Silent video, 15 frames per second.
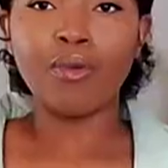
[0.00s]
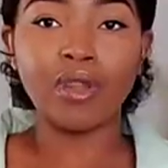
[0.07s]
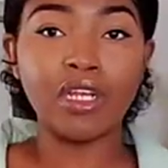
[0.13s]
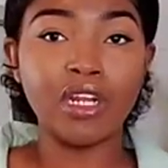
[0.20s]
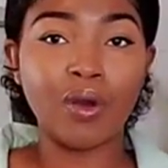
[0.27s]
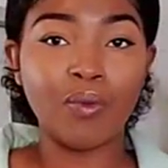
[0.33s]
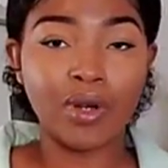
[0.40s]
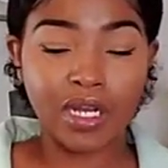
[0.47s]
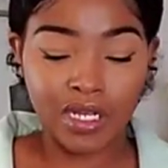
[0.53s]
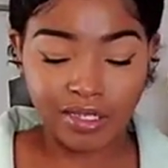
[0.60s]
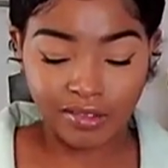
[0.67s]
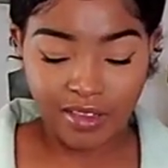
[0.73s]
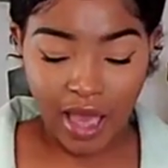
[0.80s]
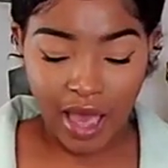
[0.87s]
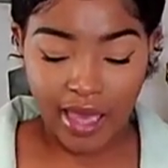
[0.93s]
You really don't wanna
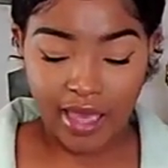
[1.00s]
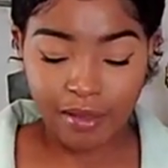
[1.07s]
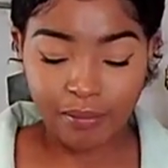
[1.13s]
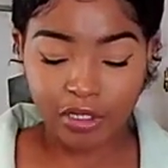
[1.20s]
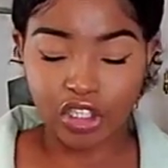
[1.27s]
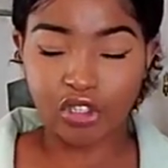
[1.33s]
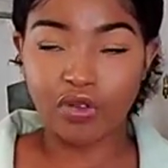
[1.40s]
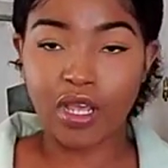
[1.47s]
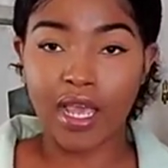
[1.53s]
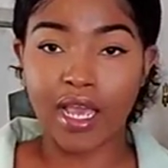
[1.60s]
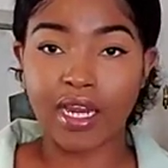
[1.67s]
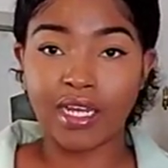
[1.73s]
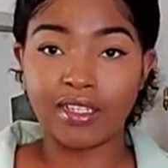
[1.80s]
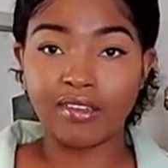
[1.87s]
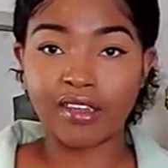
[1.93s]
untie it, but you
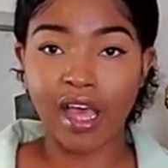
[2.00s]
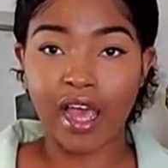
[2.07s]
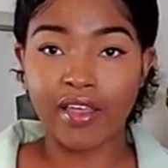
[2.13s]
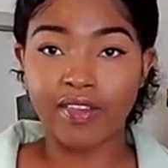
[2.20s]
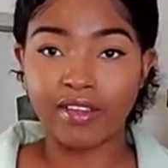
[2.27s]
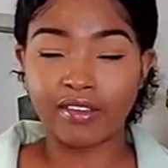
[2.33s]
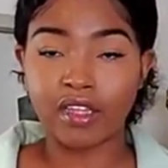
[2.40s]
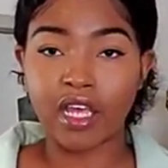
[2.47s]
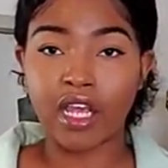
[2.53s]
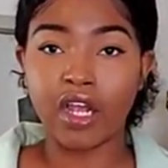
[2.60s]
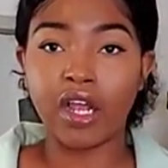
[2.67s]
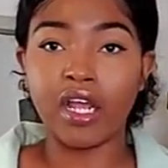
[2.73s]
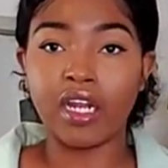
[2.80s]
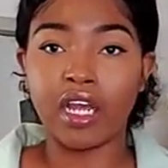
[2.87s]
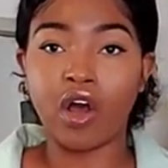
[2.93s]
can untie this here
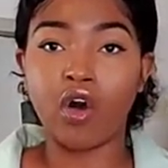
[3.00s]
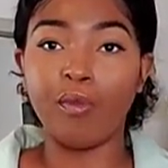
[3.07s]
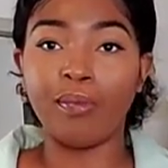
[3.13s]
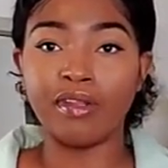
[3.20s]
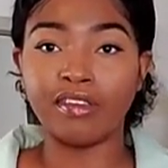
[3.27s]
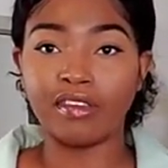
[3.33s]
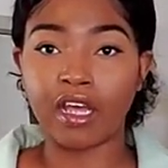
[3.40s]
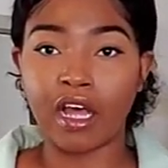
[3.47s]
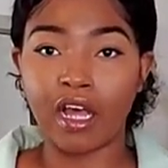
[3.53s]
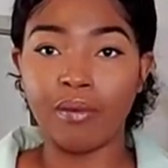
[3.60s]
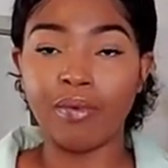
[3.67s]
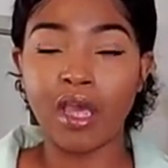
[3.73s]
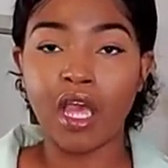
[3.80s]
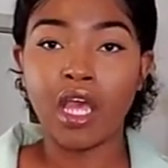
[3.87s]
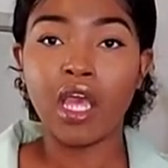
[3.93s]
and it opens
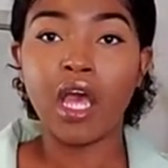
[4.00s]
up.